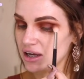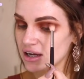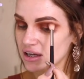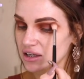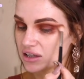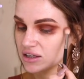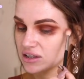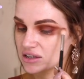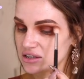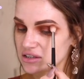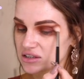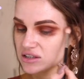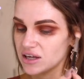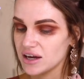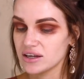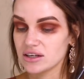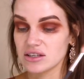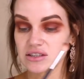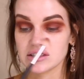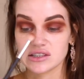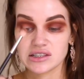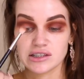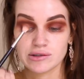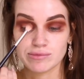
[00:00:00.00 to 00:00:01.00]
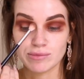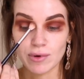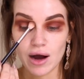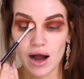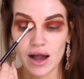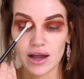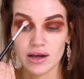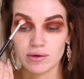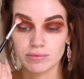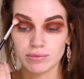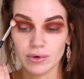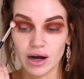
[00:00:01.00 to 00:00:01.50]
lately is like
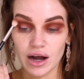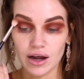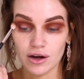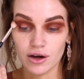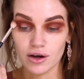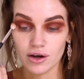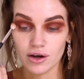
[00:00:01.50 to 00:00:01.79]
inspired by